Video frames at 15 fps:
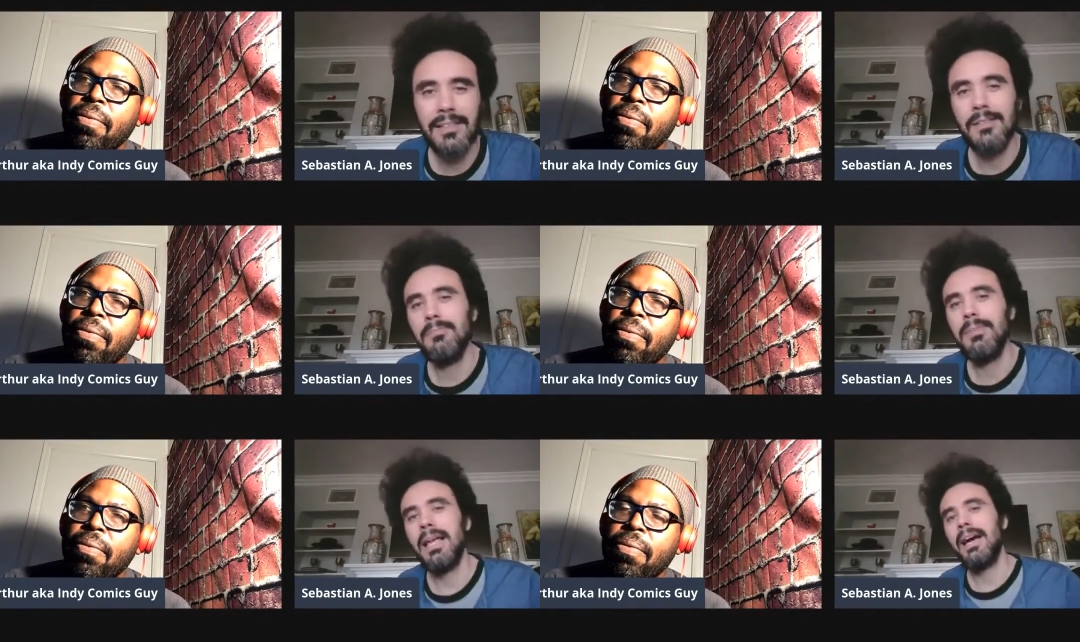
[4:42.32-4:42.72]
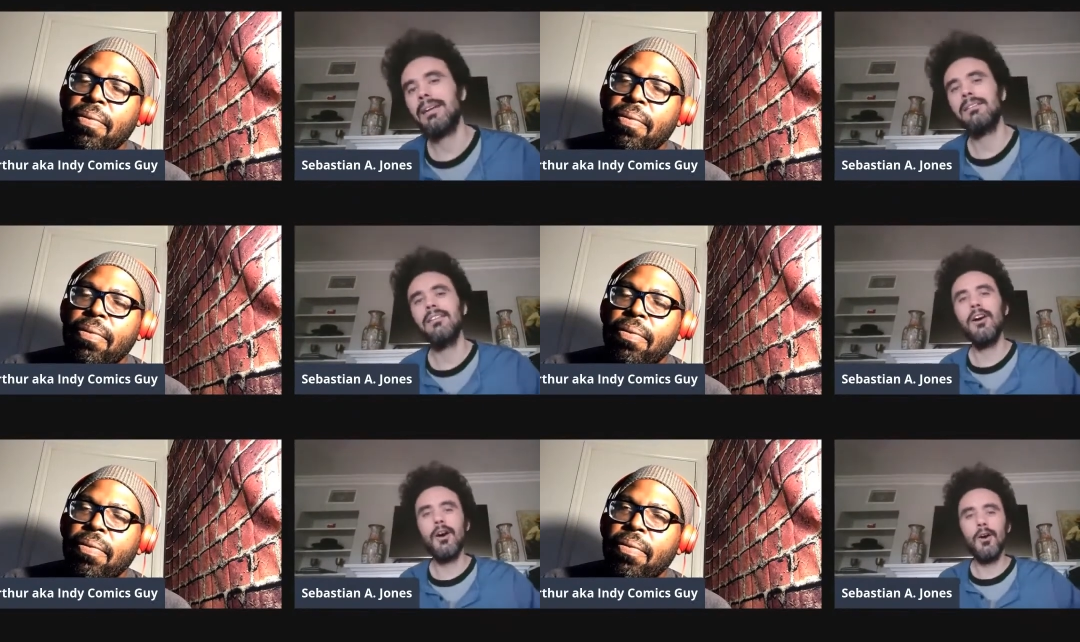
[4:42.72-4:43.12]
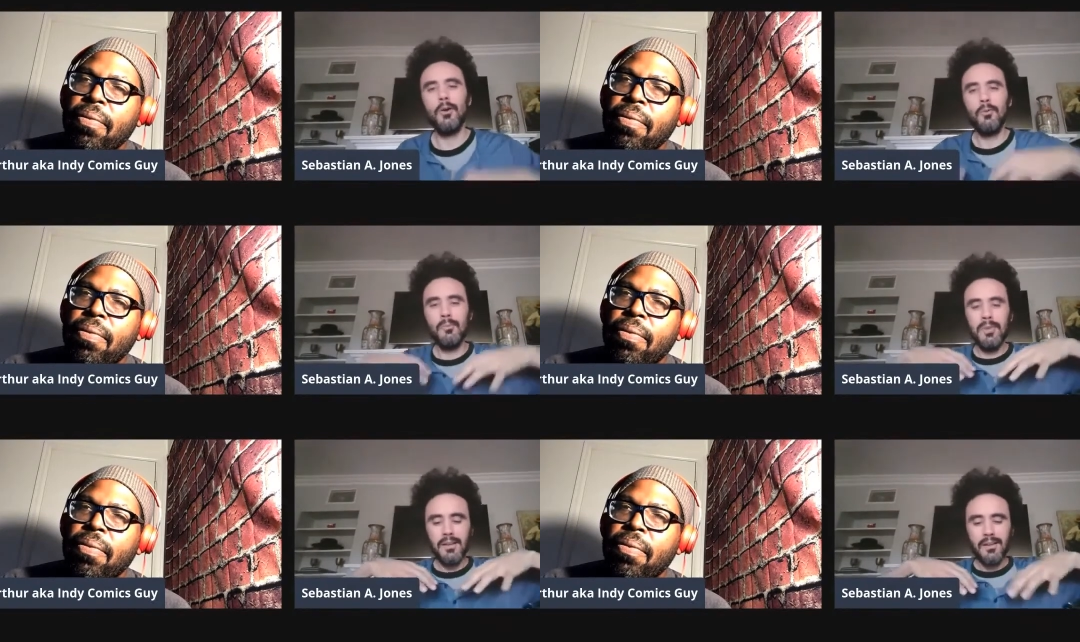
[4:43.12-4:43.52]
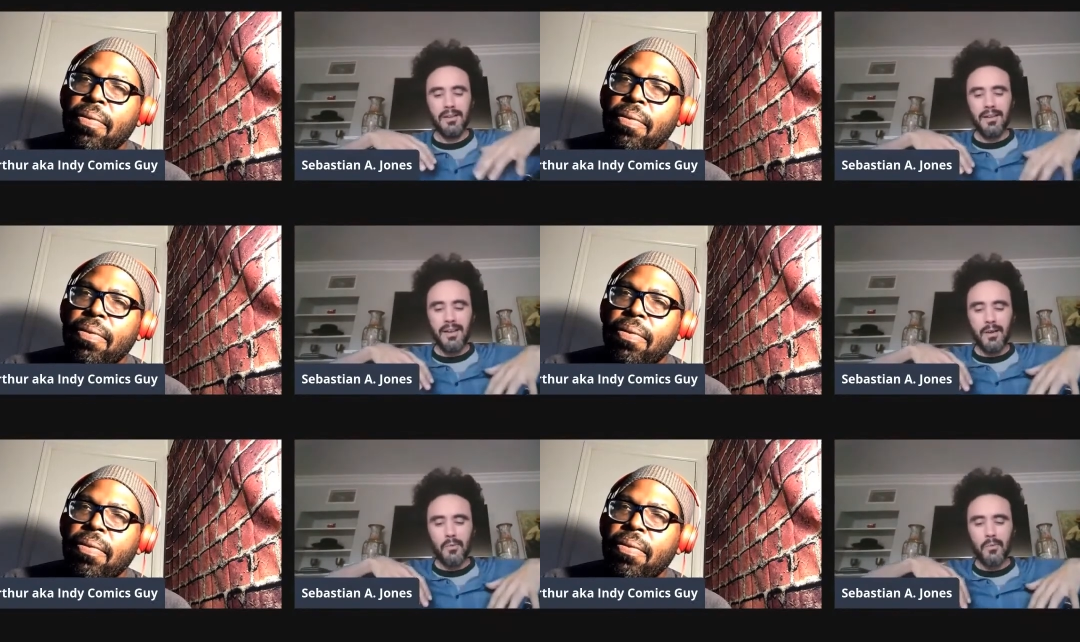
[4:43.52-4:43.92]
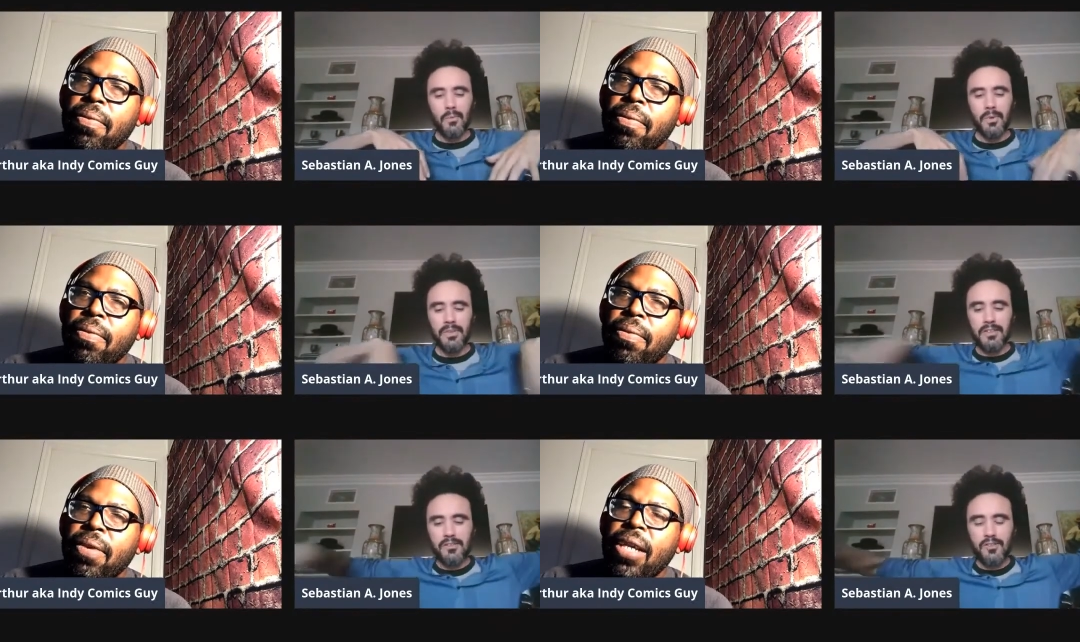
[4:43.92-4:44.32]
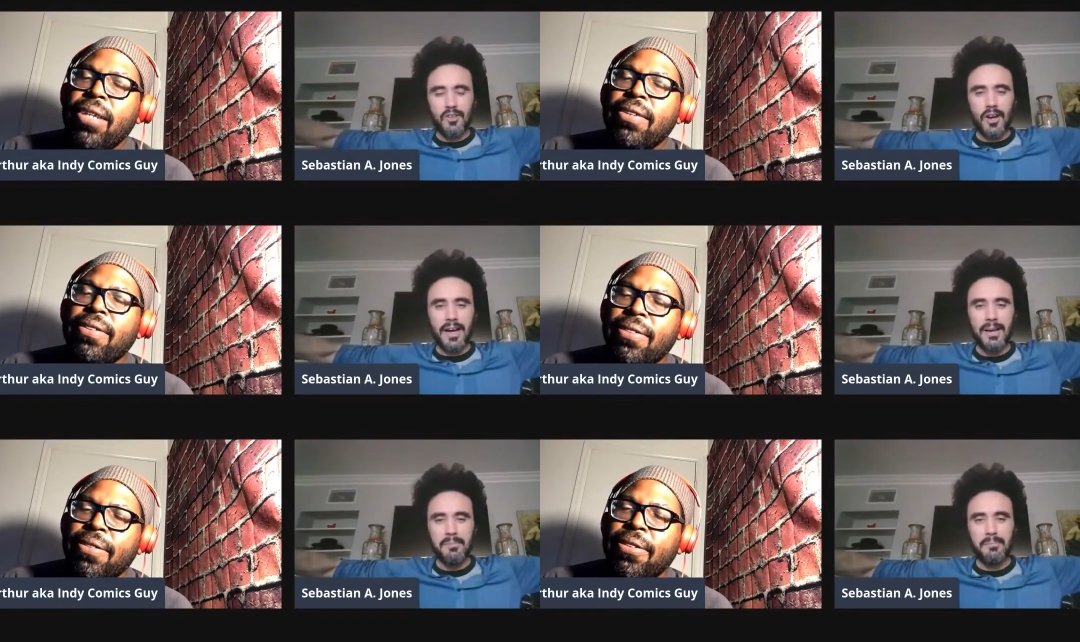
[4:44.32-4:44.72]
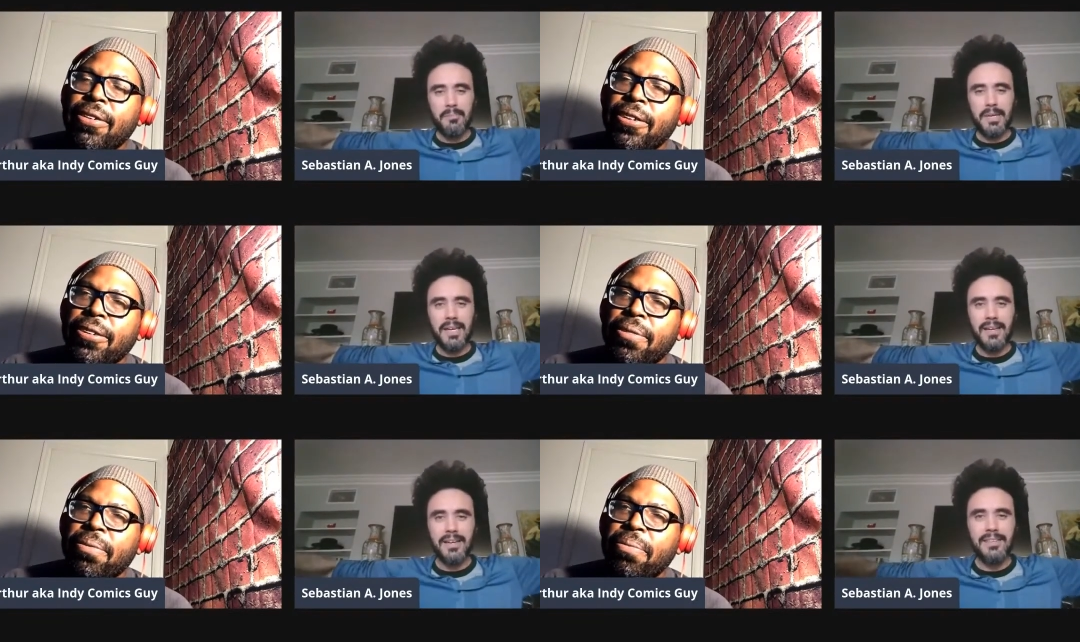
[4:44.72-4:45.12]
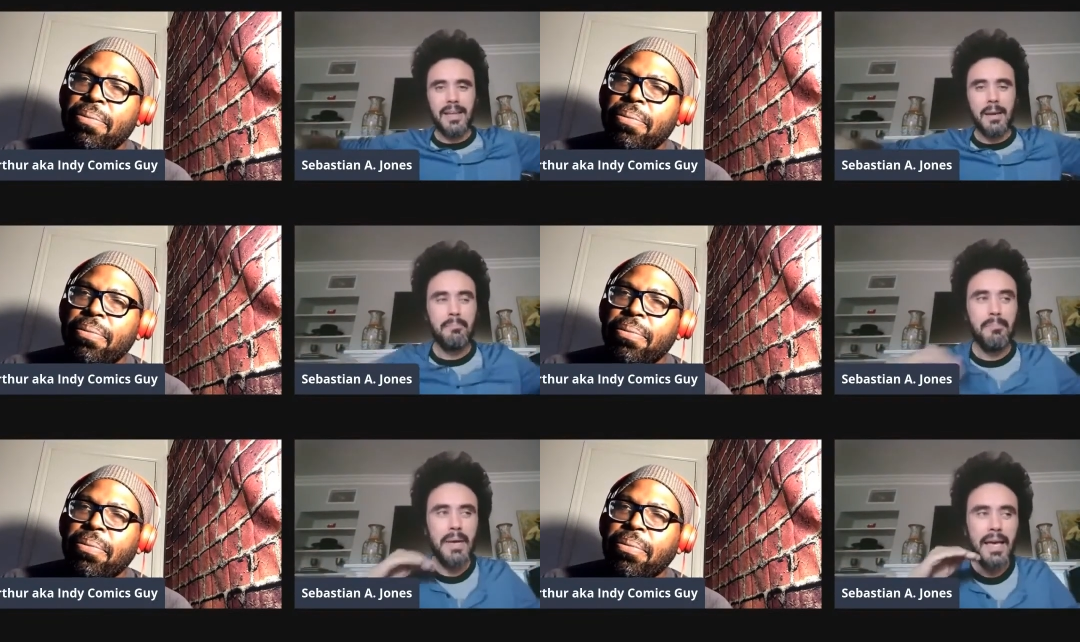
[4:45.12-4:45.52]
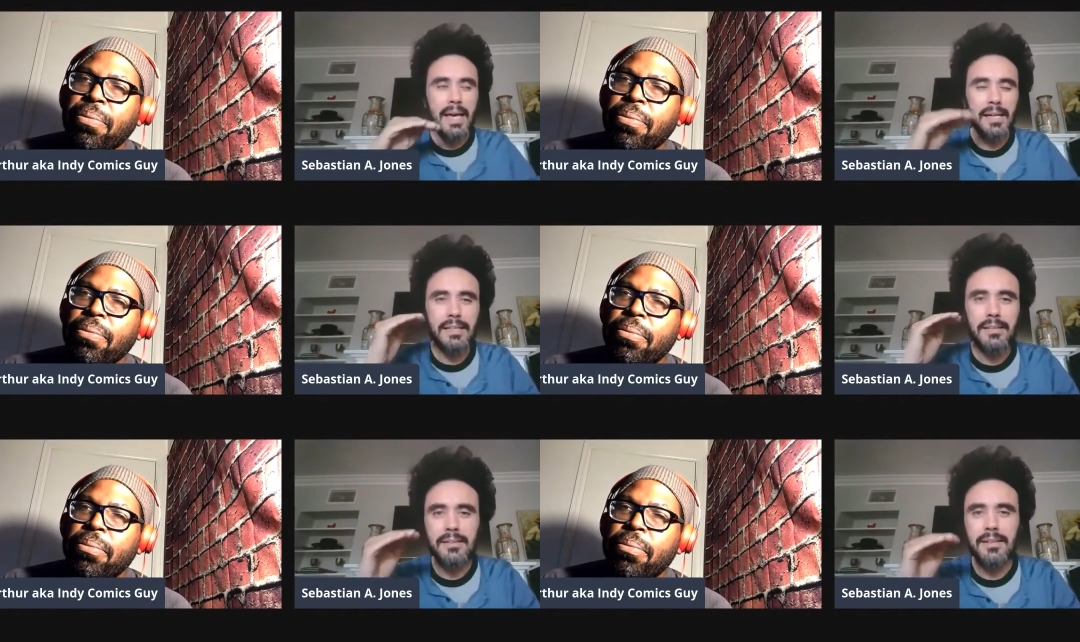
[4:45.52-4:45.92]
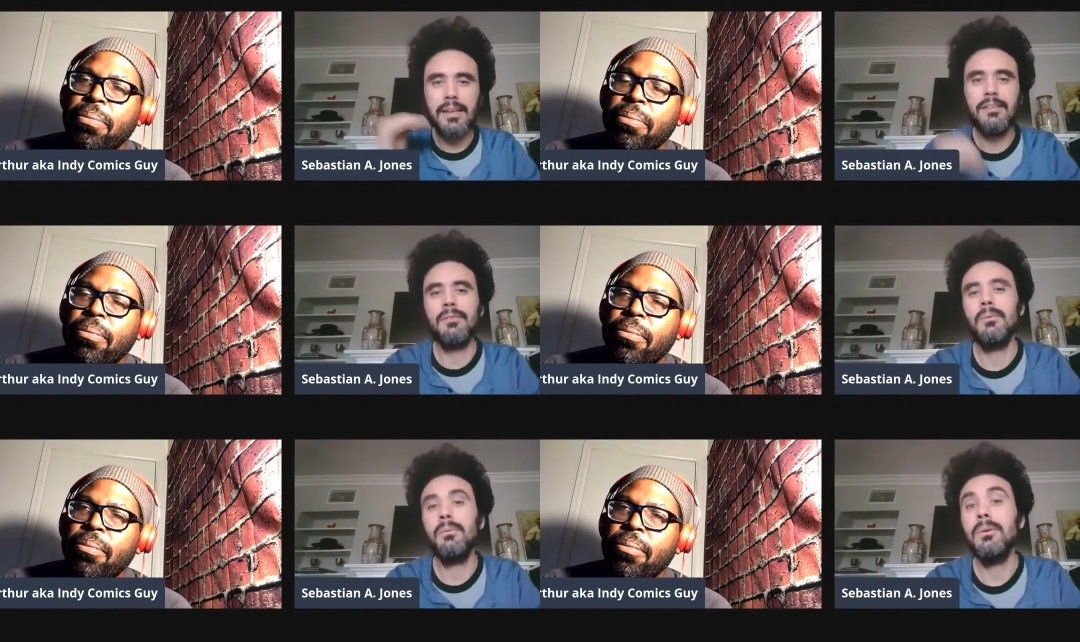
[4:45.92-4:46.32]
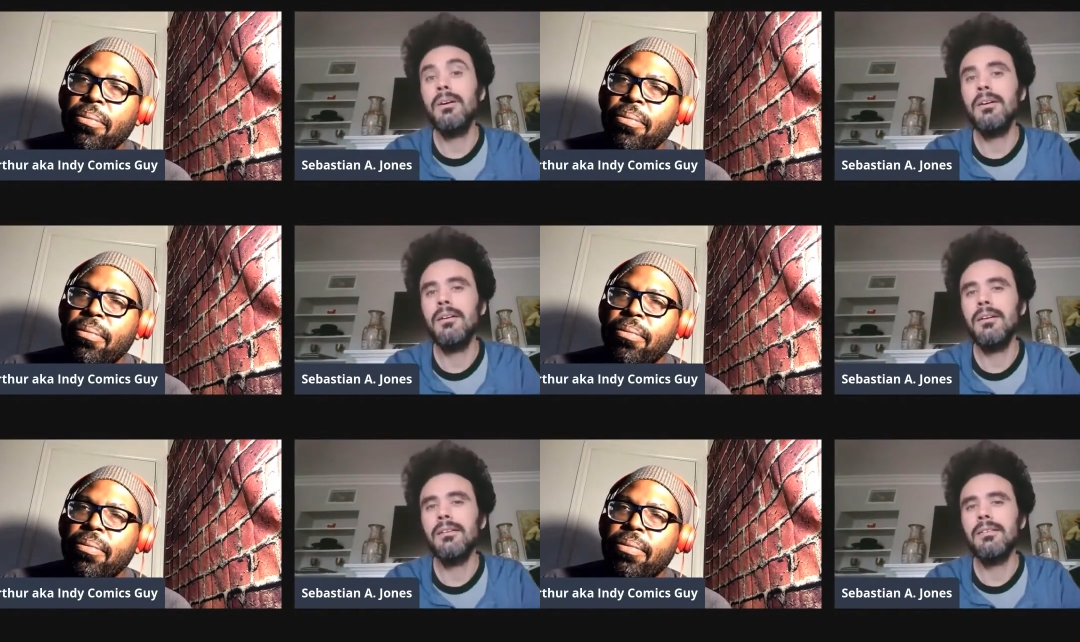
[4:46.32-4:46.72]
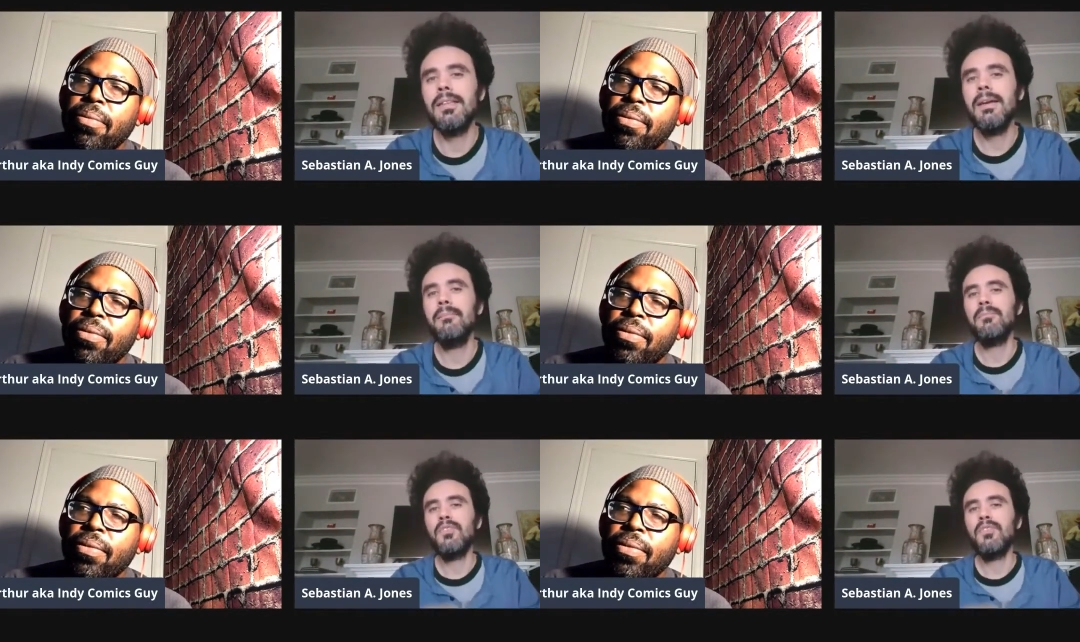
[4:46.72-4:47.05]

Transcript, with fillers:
Speaker 1: little black gnome with this giant beard that barely says a word.